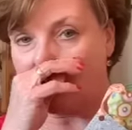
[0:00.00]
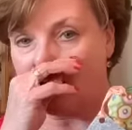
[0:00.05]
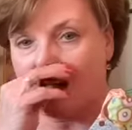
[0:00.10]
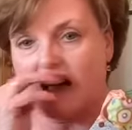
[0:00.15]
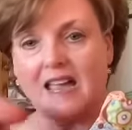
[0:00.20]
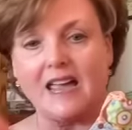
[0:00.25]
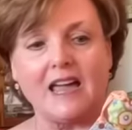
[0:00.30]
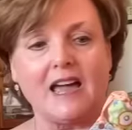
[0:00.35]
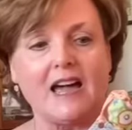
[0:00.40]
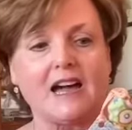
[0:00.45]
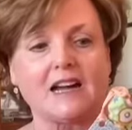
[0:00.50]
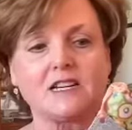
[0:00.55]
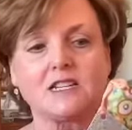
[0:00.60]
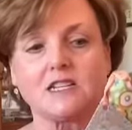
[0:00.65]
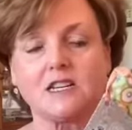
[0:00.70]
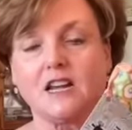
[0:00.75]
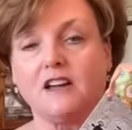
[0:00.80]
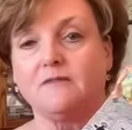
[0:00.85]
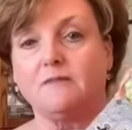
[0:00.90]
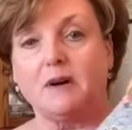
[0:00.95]
I
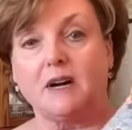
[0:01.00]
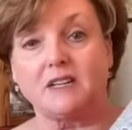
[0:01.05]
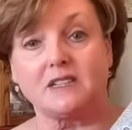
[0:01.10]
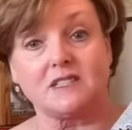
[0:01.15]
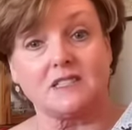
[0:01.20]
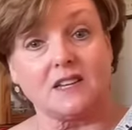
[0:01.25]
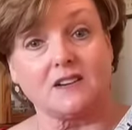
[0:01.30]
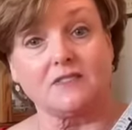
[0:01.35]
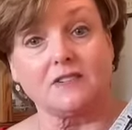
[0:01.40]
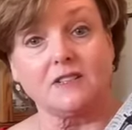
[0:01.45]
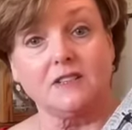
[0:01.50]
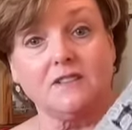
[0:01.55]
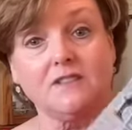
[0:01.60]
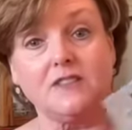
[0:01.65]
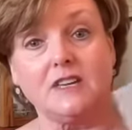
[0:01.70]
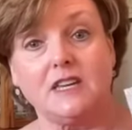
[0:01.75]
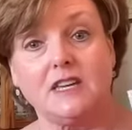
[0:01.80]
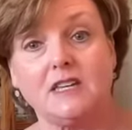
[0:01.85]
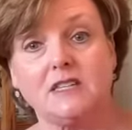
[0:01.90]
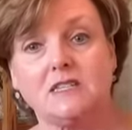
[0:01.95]
actually have bought several of
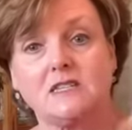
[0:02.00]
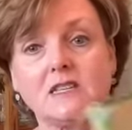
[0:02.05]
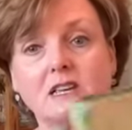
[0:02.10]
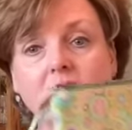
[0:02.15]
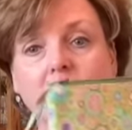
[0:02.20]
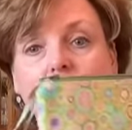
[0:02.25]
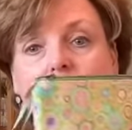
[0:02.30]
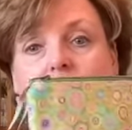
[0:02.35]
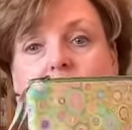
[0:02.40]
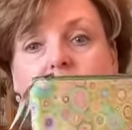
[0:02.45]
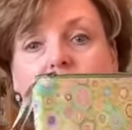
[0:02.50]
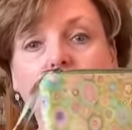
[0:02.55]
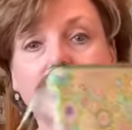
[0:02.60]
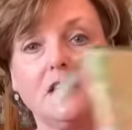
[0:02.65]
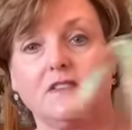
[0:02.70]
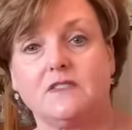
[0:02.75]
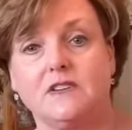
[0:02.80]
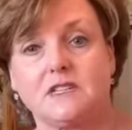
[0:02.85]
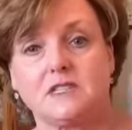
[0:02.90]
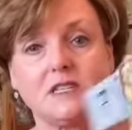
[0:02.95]
these to
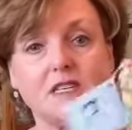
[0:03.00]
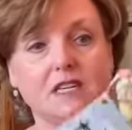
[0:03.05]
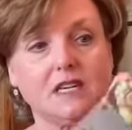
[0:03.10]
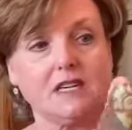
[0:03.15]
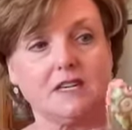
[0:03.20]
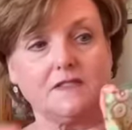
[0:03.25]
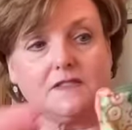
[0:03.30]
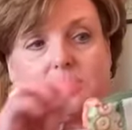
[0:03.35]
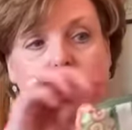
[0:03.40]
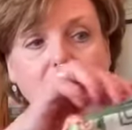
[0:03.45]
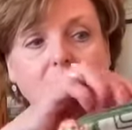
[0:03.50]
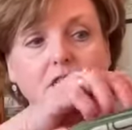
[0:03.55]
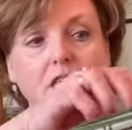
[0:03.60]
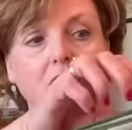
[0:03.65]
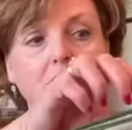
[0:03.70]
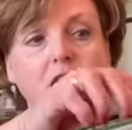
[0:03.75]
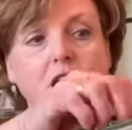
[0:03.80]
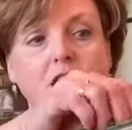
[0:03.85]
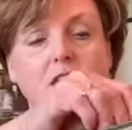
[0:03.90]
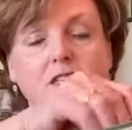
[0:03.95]
give as gifts.
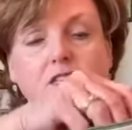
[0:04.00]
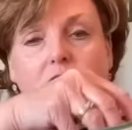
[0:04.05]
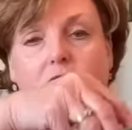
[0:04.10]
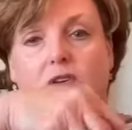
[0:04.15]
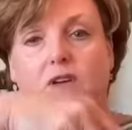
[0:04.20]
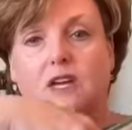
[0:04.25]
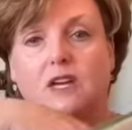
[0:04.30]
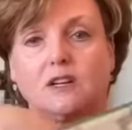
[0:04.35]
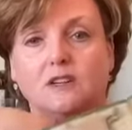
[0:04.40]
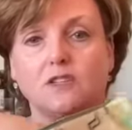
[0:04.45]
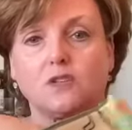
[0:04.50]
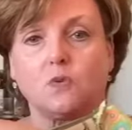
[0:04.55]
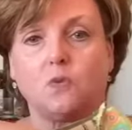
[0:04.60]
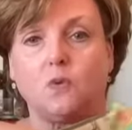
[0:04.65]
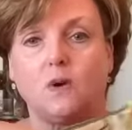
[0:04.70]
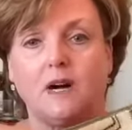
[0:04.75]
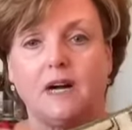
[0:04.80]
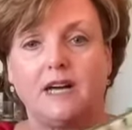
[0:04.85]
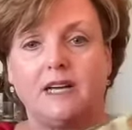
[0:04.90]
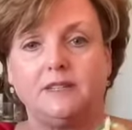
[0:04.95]
So here's
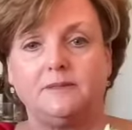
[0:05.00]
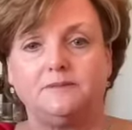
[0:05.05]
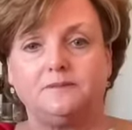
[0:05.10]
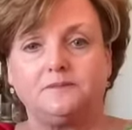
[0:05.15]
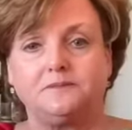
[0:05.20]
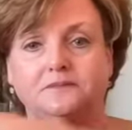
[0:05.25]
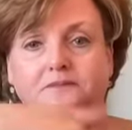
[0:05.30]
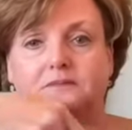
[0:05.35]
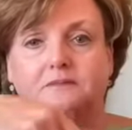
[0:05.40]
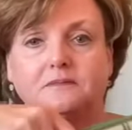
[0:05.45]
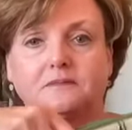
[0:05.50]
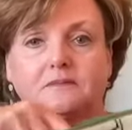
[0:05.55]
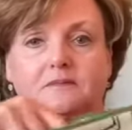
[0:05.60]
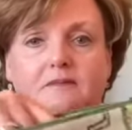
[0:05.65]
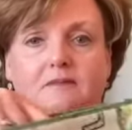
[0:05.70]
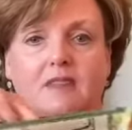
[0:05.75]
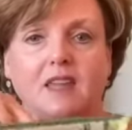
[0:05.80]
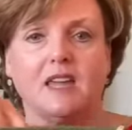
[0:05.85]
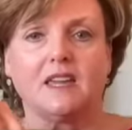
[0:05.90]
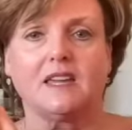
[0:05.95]
one.
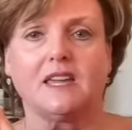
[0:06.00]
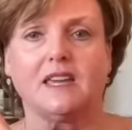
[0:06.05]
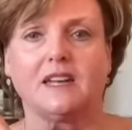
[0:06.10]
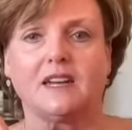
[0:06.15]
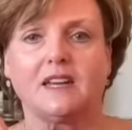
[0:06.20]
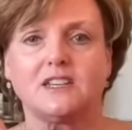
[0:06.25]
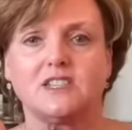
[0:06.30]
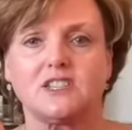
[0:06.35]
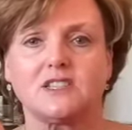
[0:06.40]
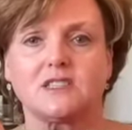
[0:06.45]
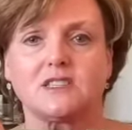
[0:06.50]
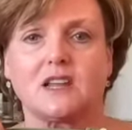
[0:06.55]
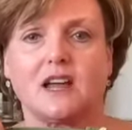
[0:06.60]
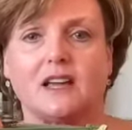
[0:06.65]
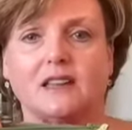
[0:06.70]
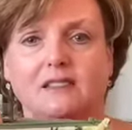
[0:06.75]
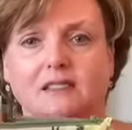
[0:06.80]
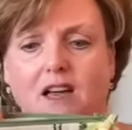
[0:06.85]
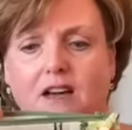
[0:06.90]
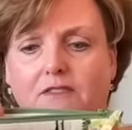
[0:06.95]
Again, I
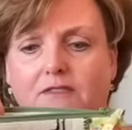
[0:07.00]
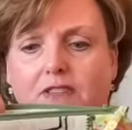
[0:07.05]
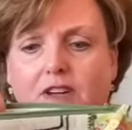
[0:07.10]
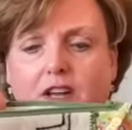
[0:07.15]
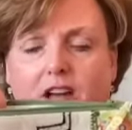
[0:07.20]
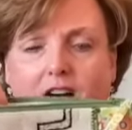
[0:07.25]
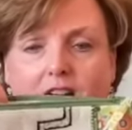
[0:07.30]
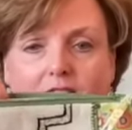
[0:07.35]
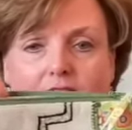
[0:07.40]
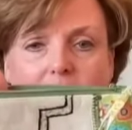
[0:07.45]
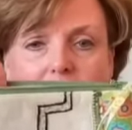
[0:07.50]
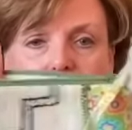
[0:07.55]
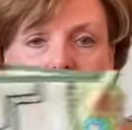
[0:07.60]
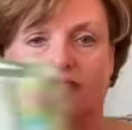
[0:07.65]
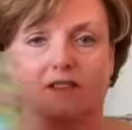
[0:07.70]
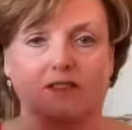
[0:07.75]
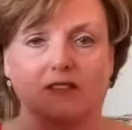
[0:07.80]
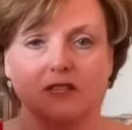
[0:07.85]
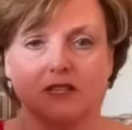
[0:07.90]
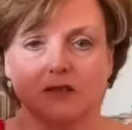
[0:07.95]
love the colors
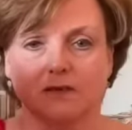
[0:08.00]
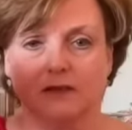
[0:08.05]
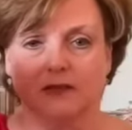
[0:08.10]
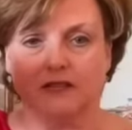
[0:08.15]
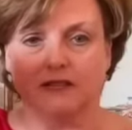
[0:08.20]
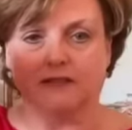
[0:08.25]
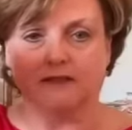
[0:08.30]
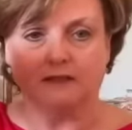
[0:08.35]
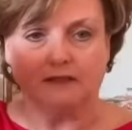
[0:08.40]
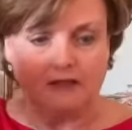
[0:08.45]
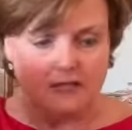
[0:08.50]
on this one.